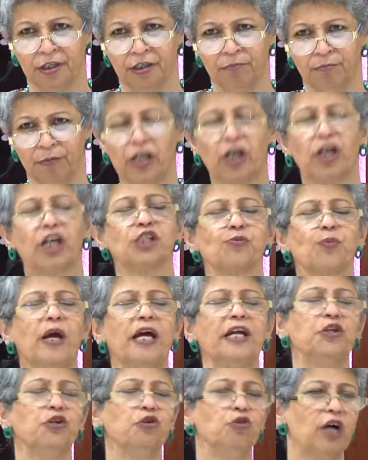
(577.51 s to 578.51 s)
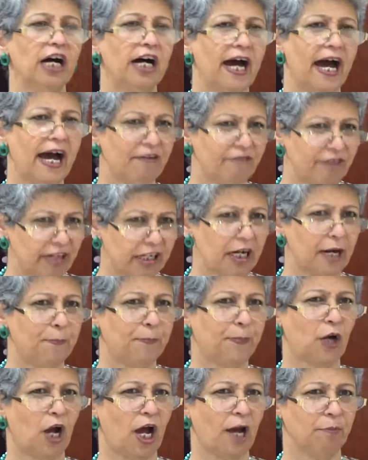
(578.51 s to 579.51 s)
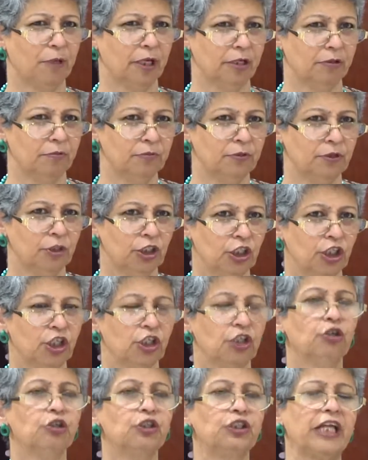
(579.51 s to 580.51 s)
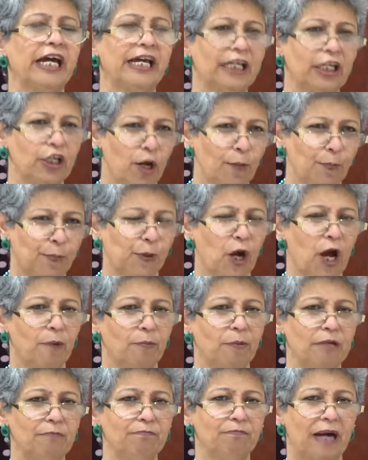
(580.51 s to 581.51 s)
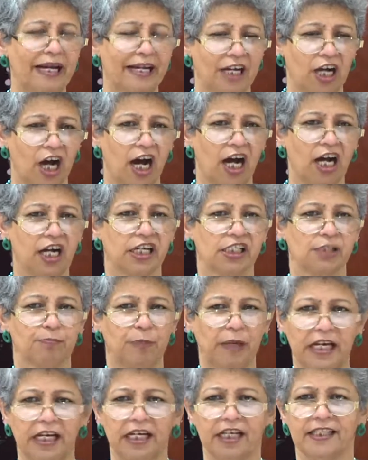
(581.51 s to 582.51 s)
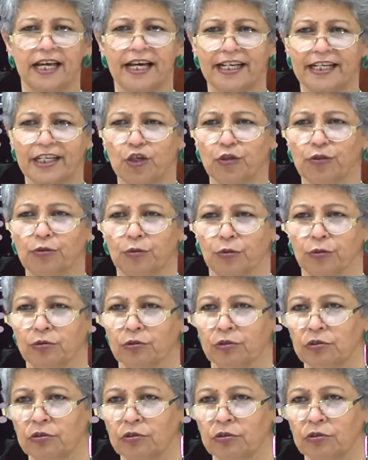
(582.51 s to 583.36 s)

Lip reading: Because when you are having a problem, you tell your problem, my God is bigger than you.